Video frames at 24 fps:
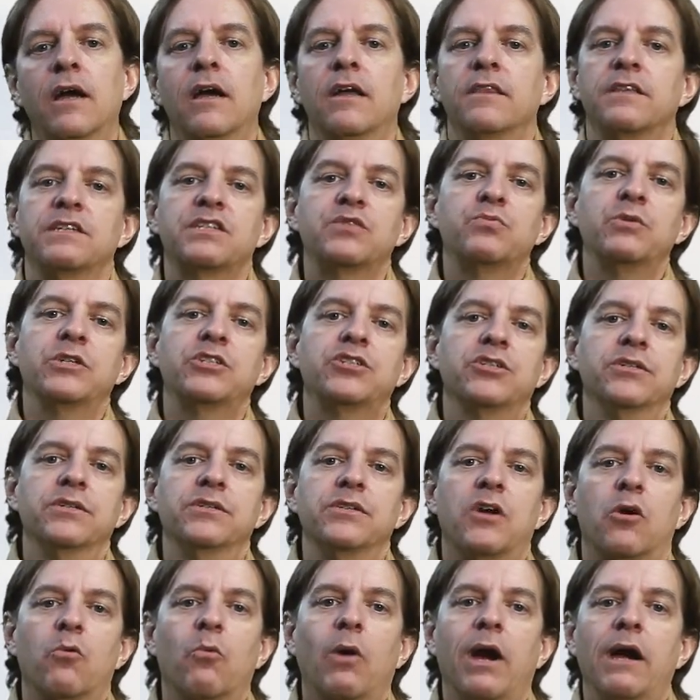The switches
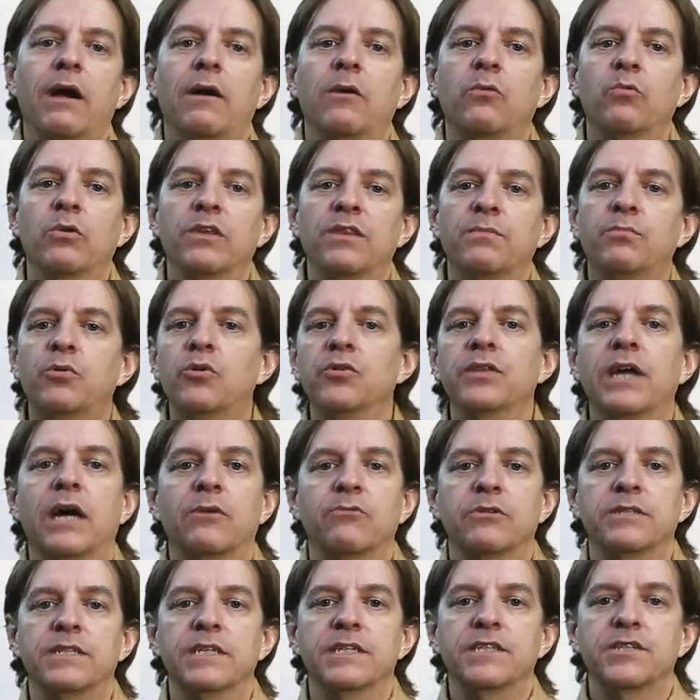are wired with pull-down
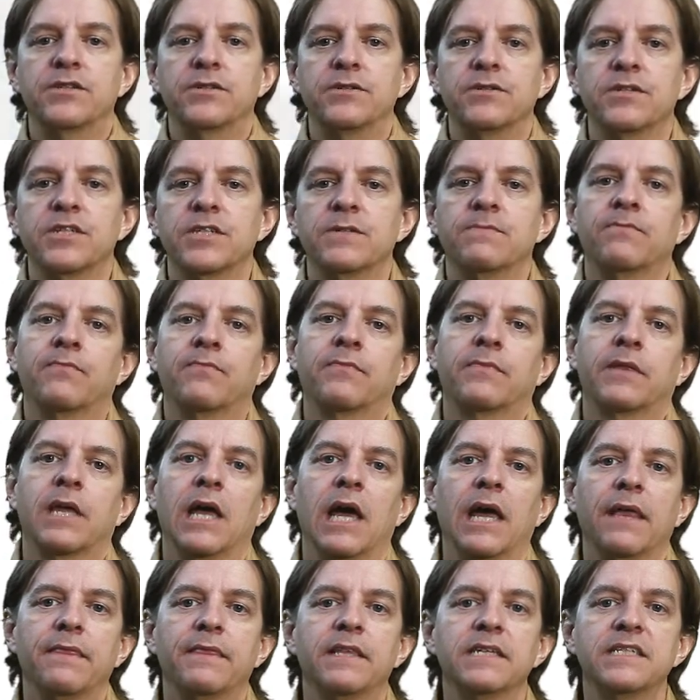resistors.
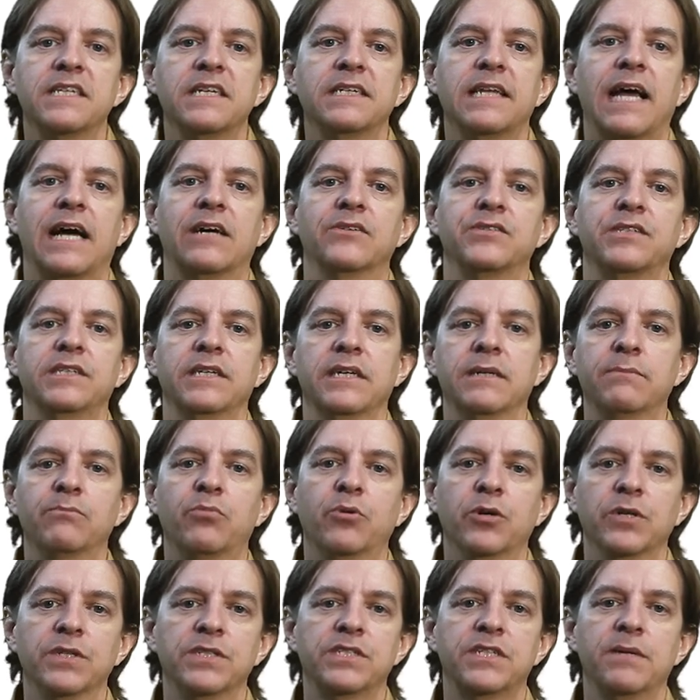This allows the
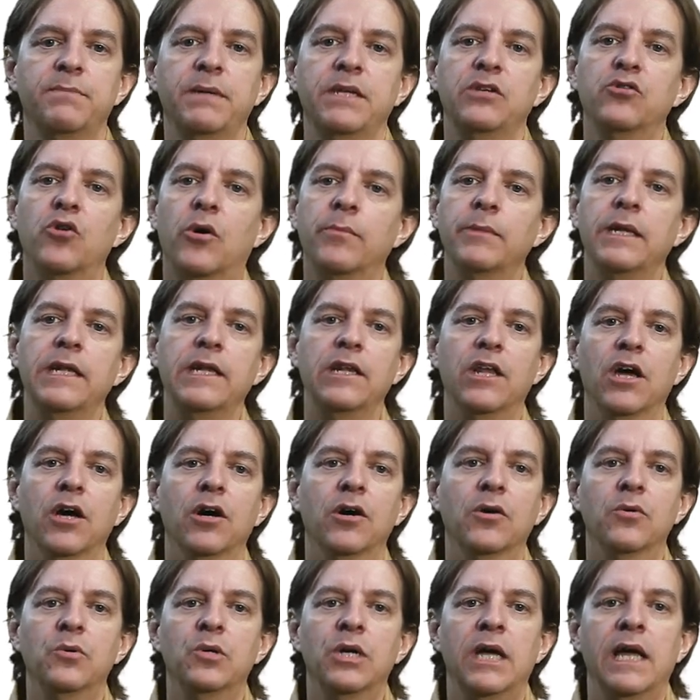inputs to be normally
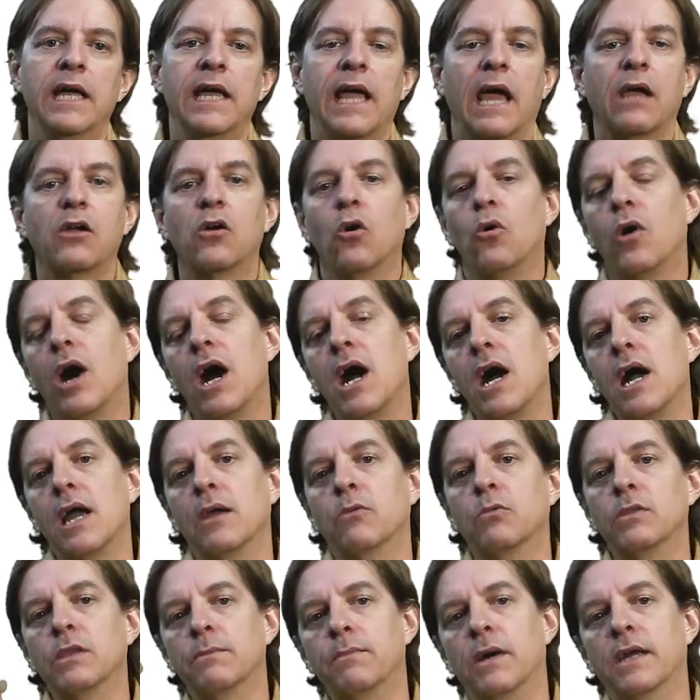low and go high
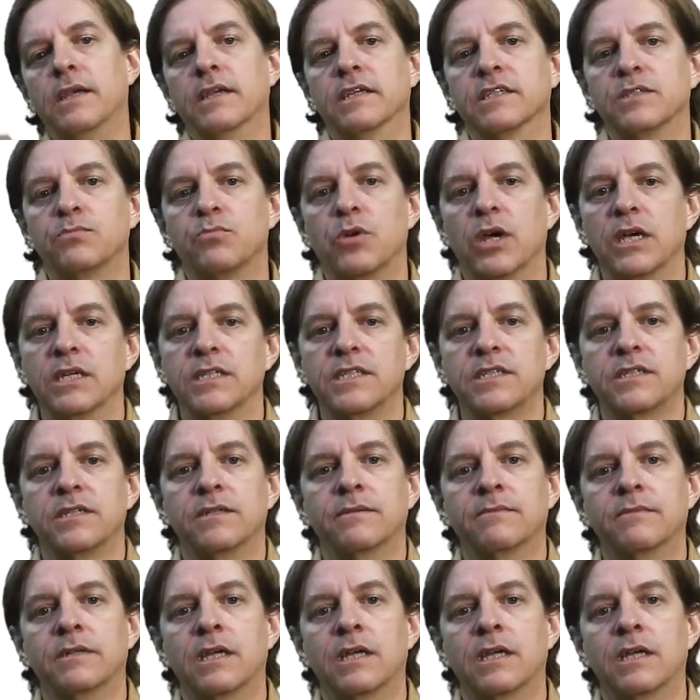when the button is pressed.